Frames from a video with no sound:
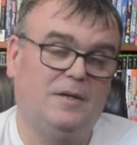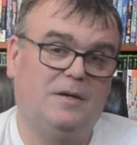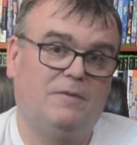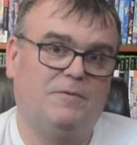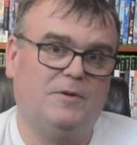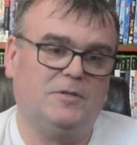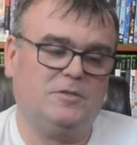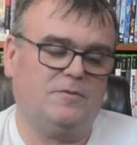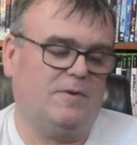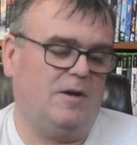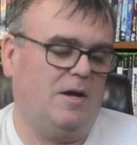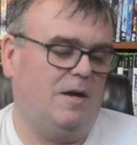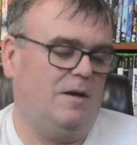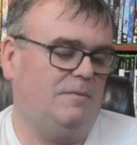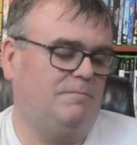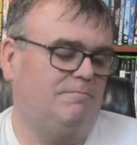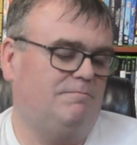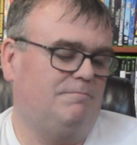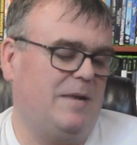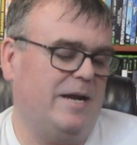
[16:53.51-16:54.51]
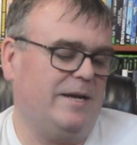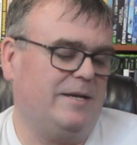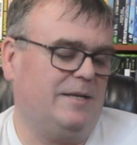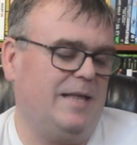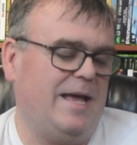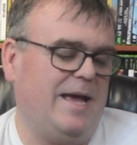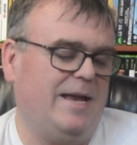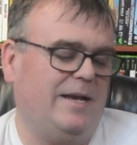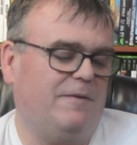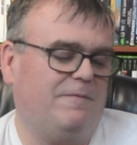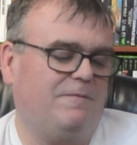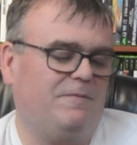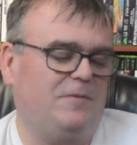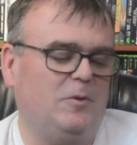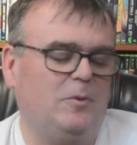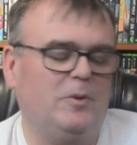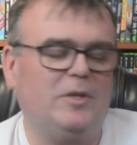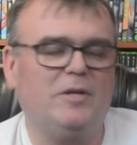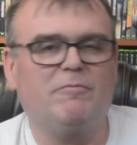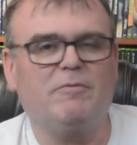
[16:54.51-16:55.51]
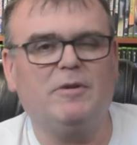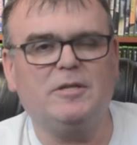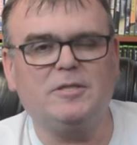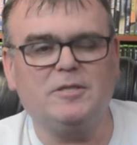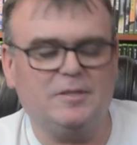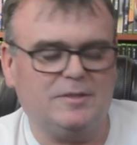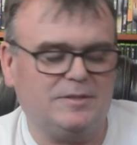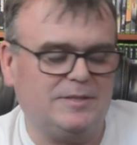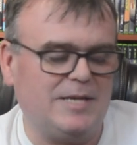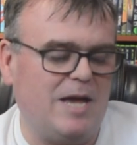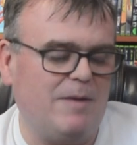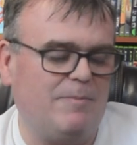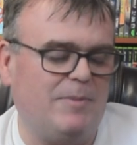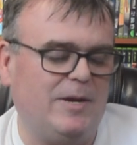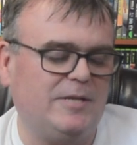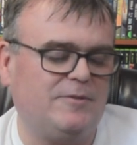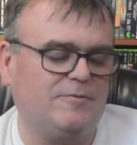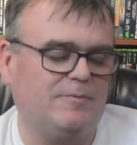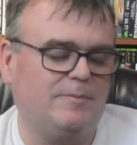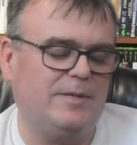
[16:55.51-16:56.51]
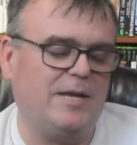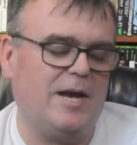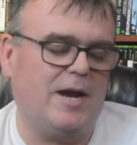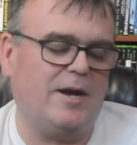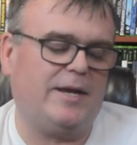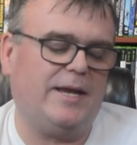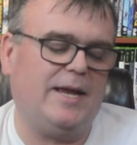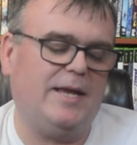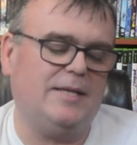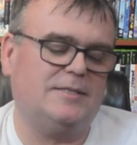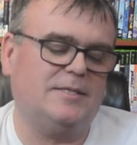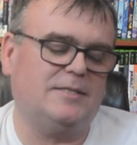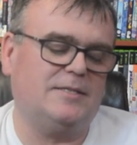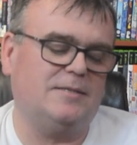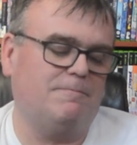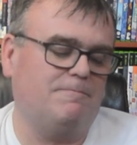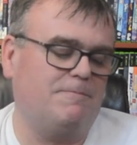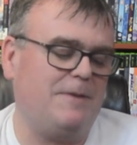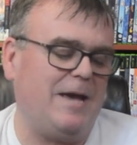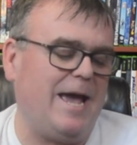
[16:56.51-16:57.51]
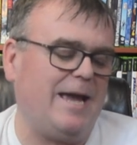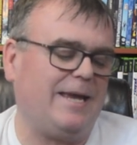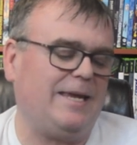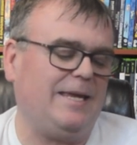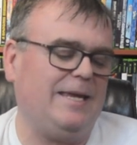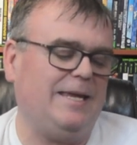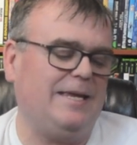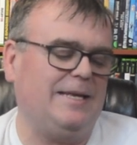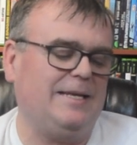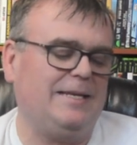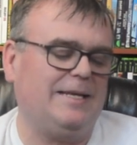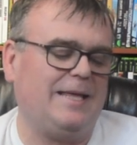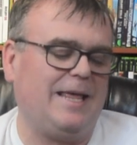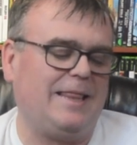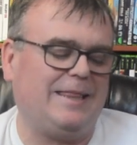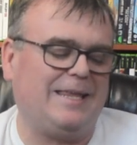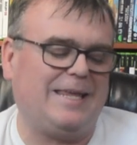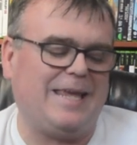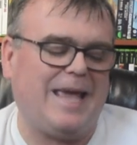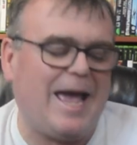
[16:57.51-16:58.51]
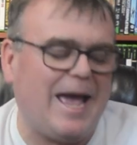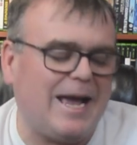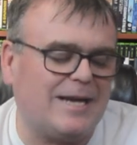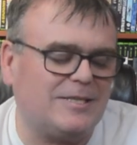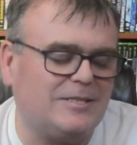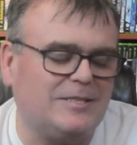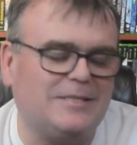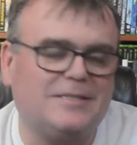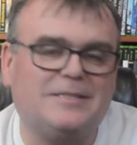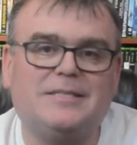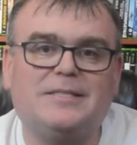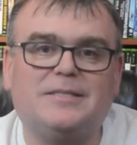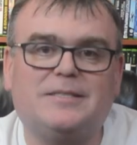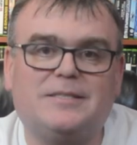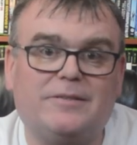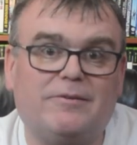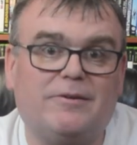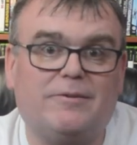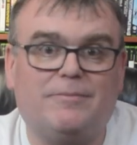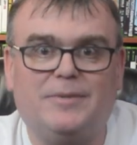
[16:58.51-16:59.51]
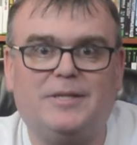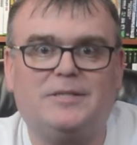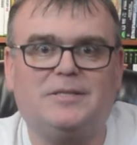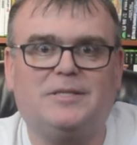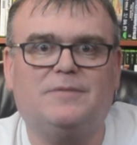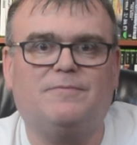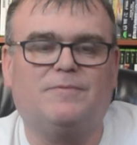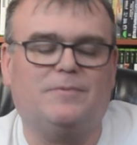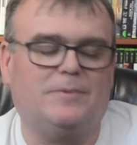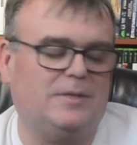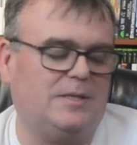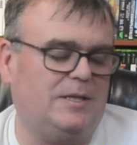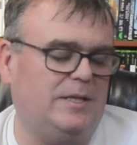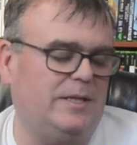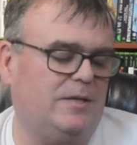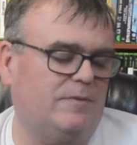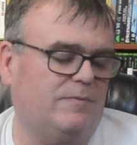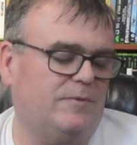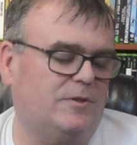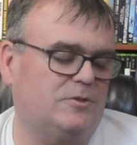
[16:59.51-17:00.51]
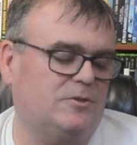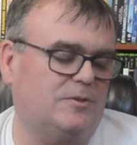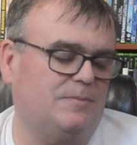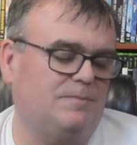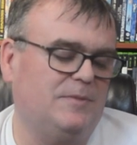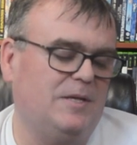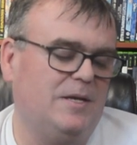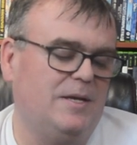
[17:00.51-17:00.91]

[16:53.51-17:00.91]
First of all, Michael added a few of the original sound bites from the arcade system back into the action, since they were missing from the Coleco version.